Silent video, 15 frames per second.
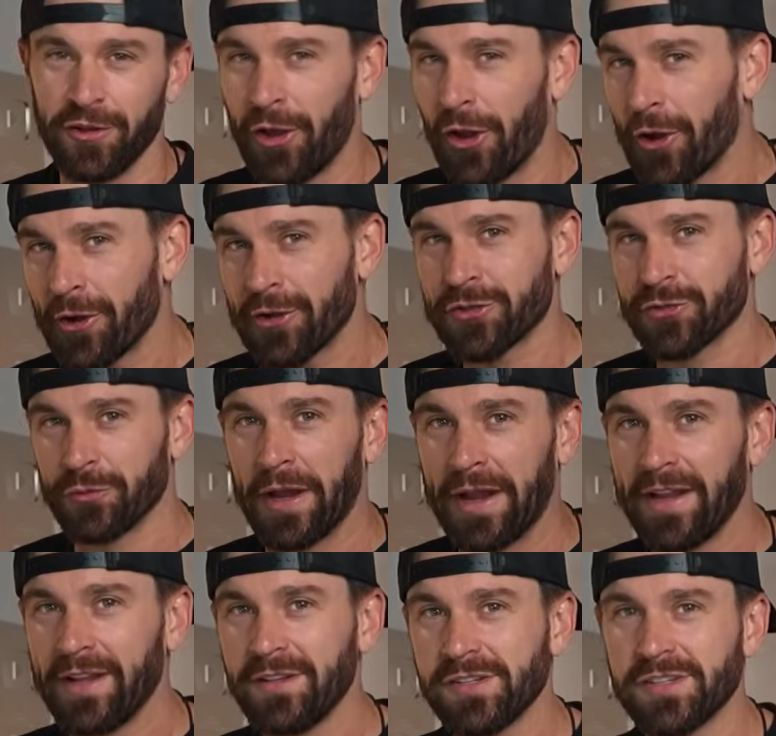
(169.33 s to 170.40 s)
large
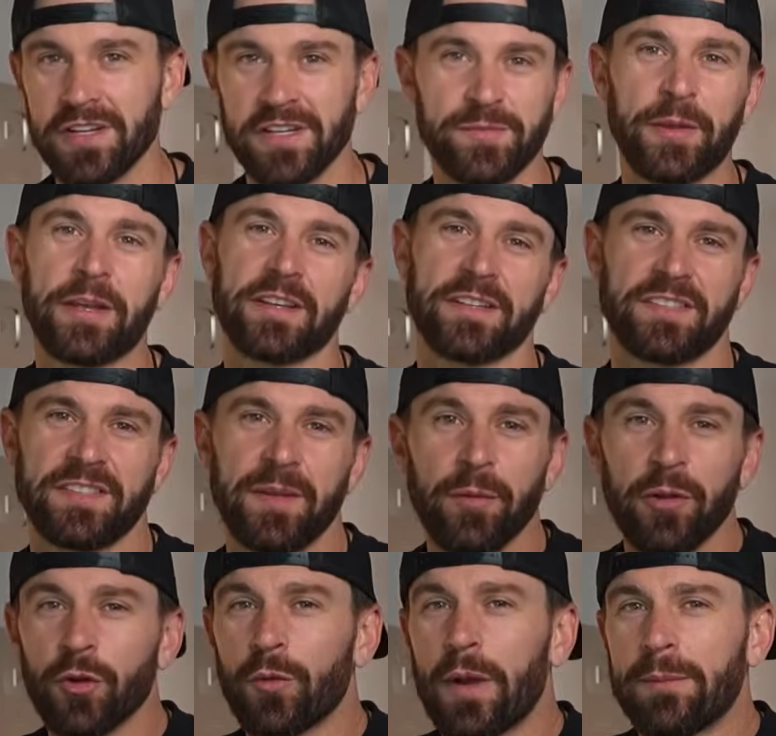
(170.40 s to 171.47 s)
range is because
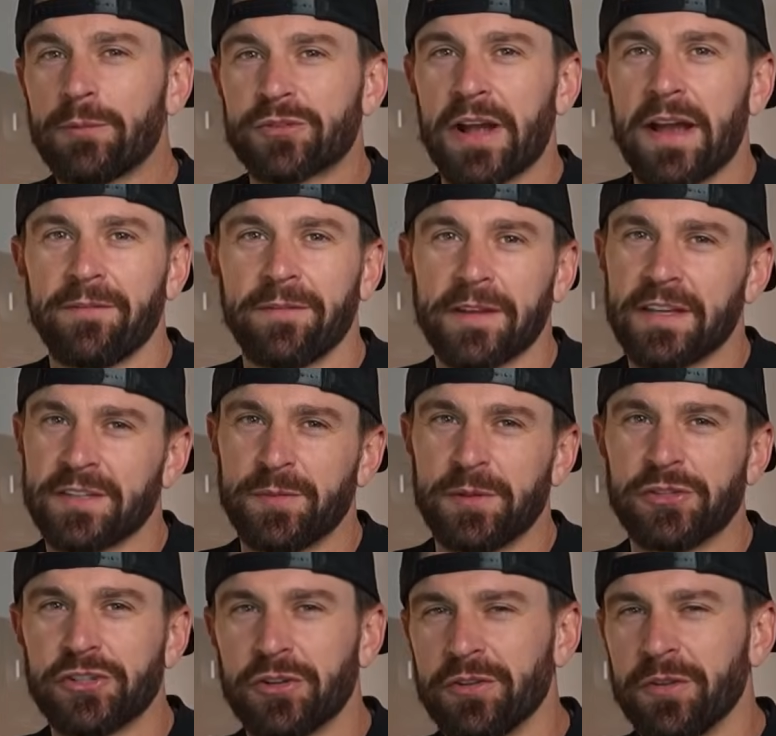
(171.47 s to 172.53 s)
SimilarWeb traffic has
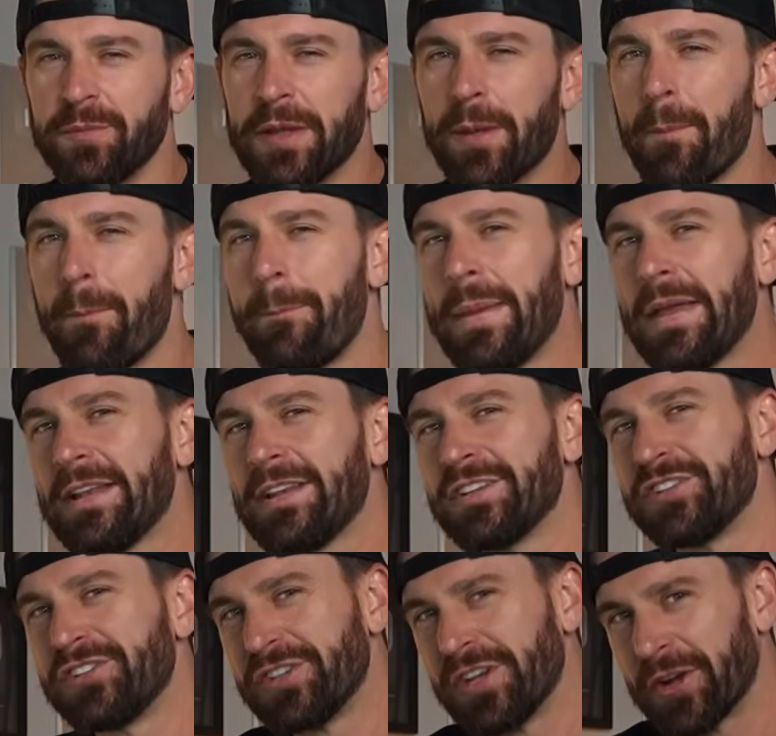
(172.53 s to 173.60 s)
been shown to be a
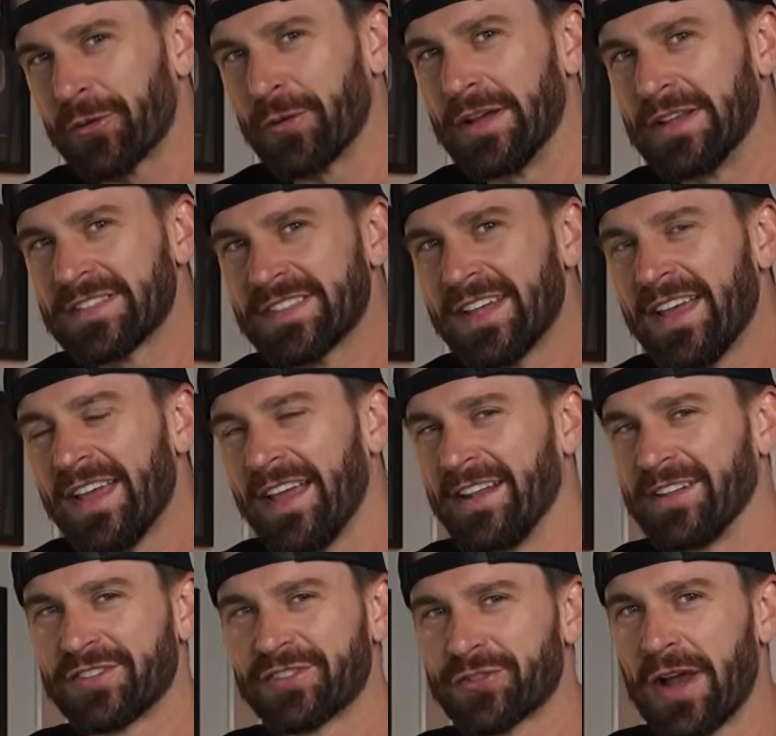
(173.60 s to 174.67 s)
bit generous in
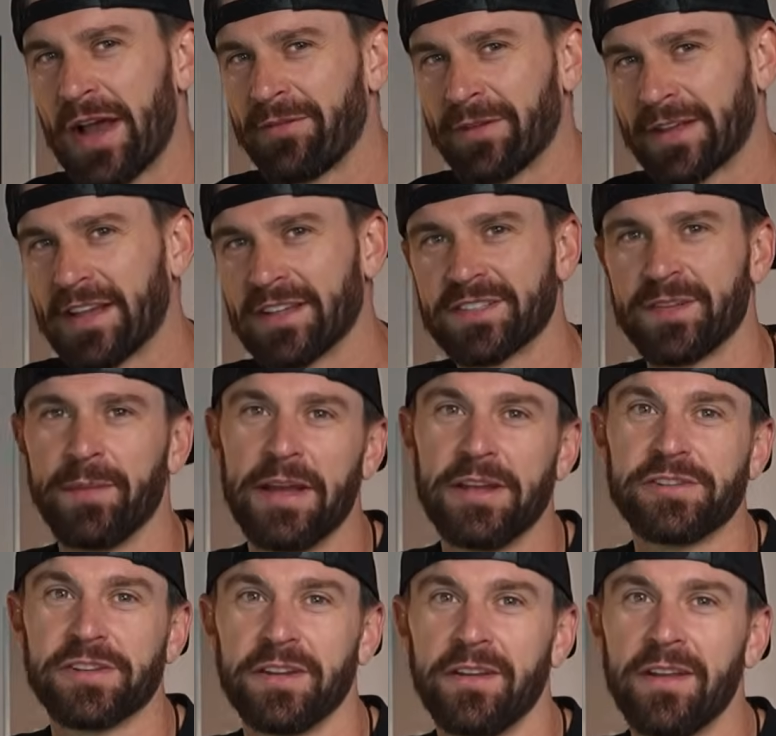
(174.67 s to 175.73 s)
its traffic
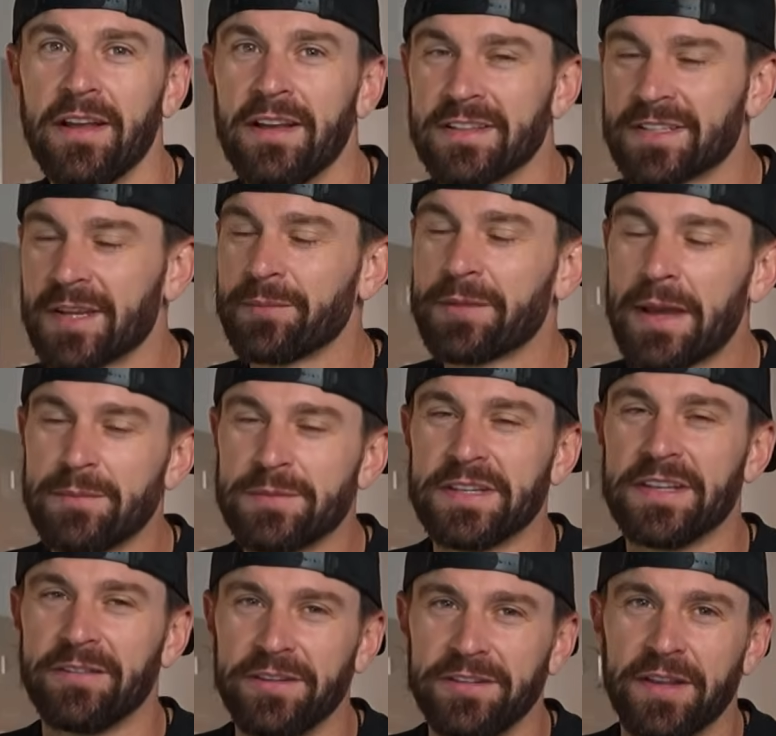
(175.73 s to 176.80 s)
estimation,
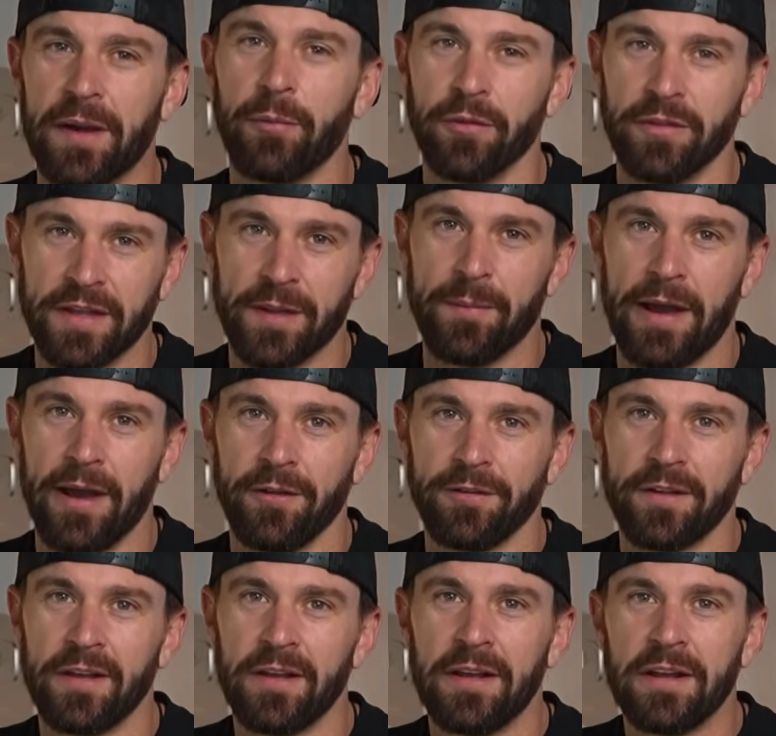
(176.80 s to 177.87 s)
sometimes even double the
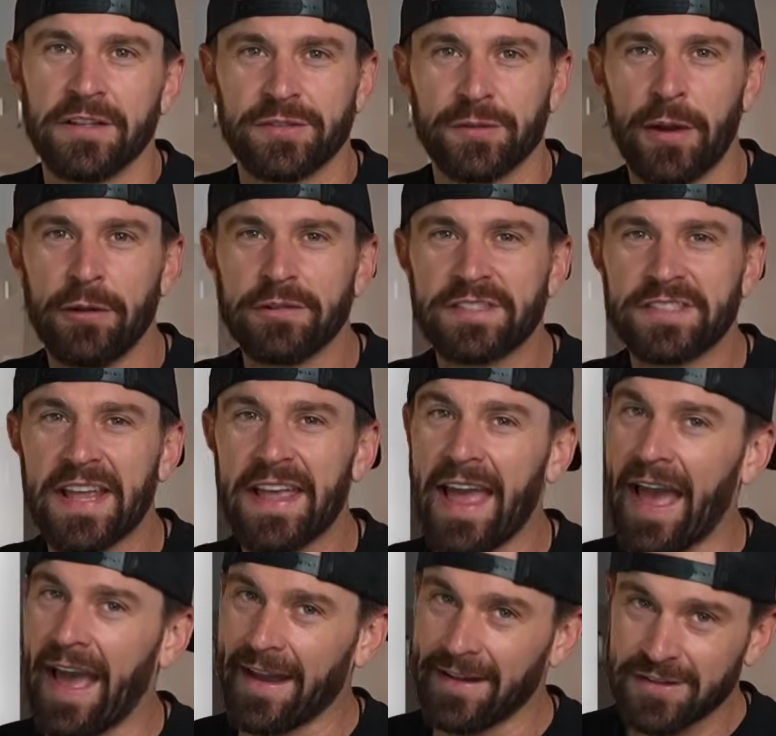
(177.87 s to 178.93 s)
amount. So I would
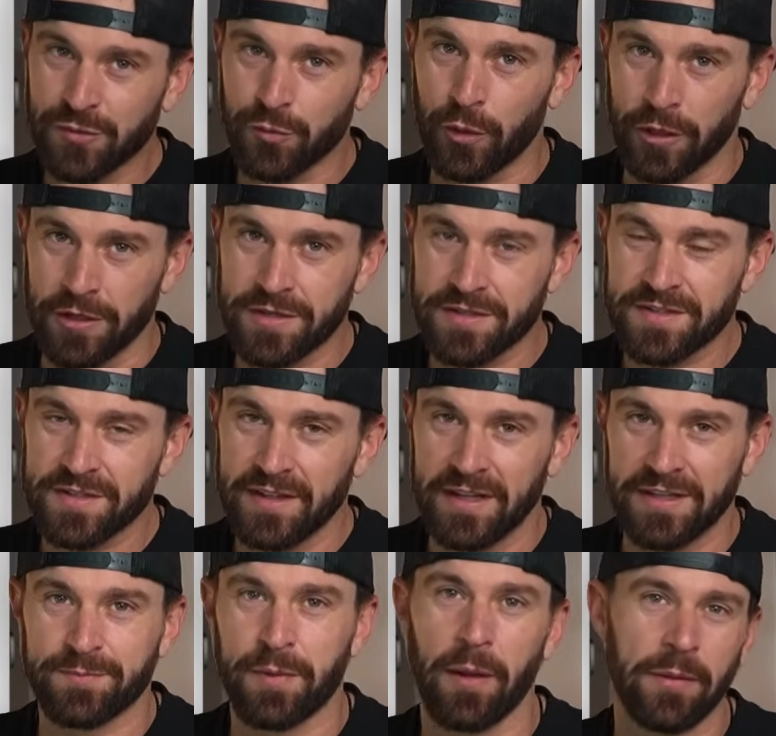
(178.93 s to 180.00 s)
say at its worst,
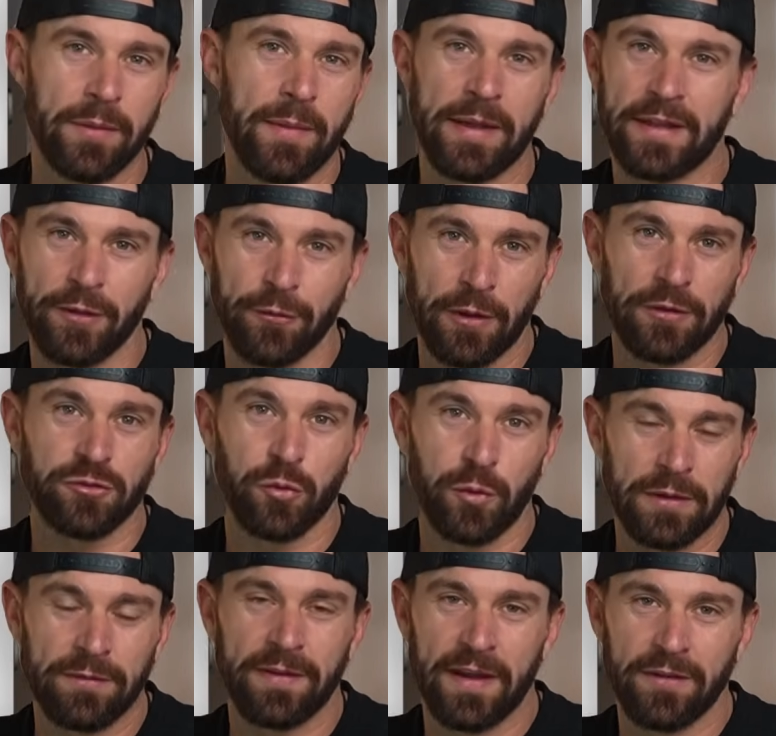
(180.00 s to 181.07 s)
it's probably making around
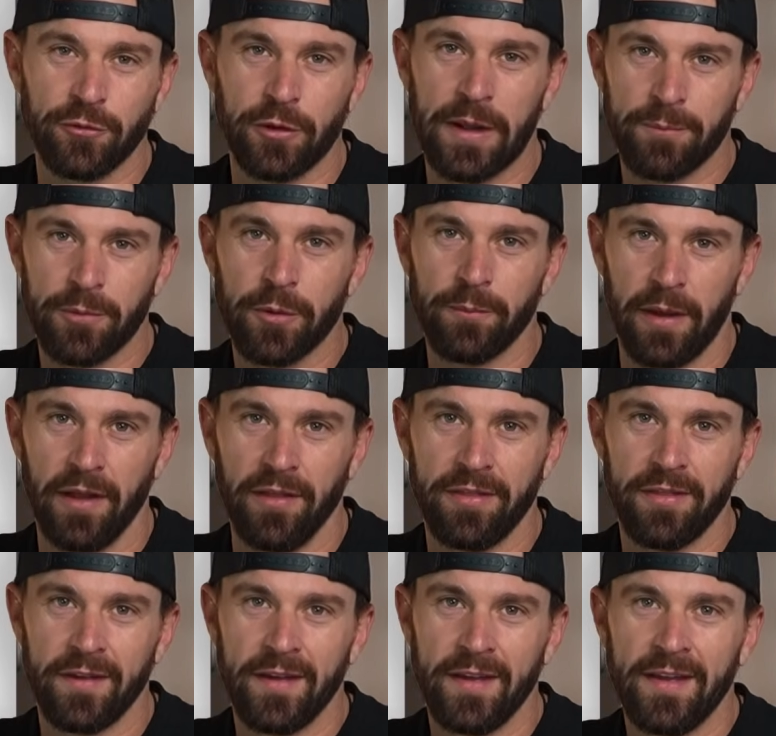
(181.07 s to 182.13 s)
25 grand per
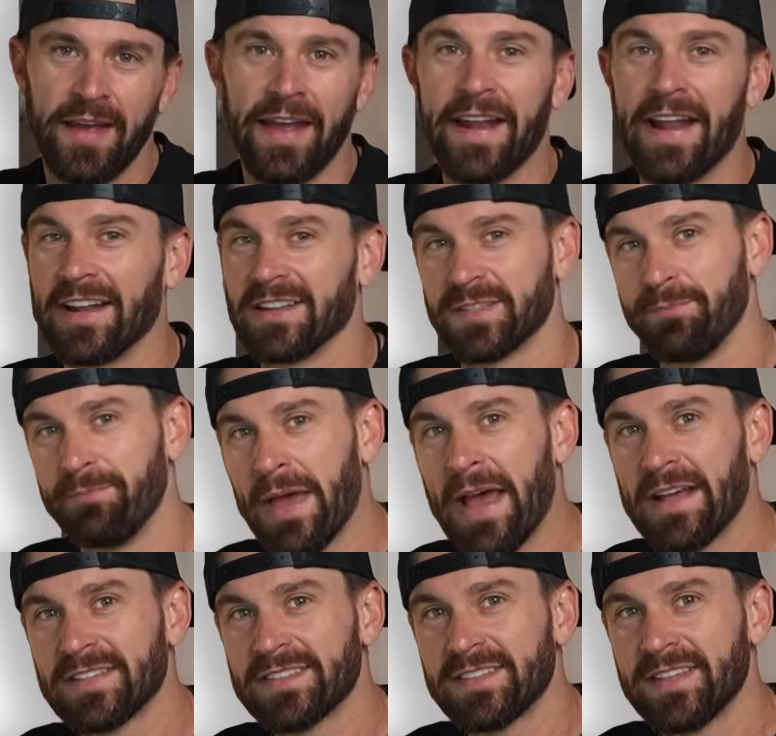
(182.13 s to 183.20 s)
month, and at its
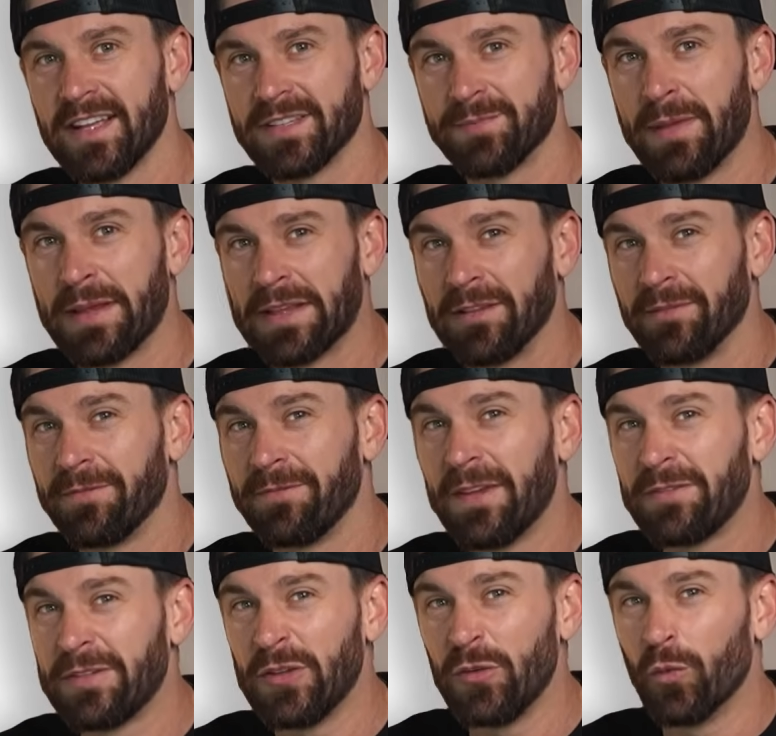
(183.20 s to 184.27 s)
best, it's making
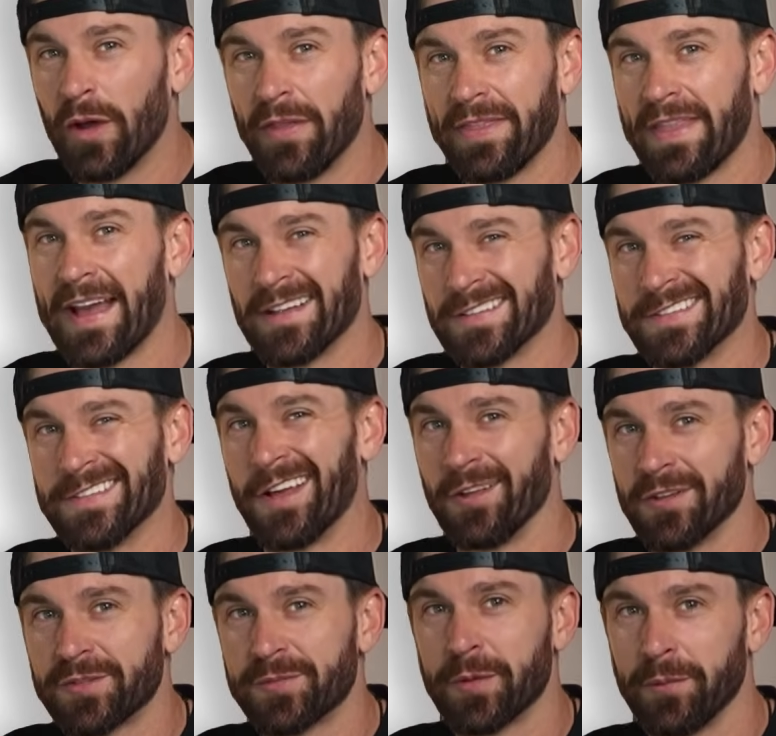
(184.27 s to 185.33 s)

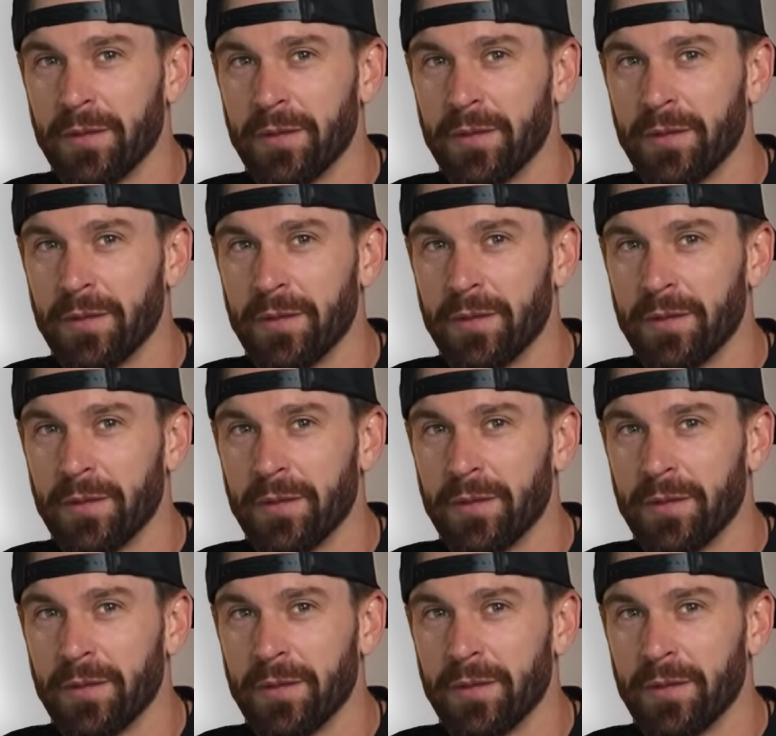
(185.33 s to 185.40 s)
$51,000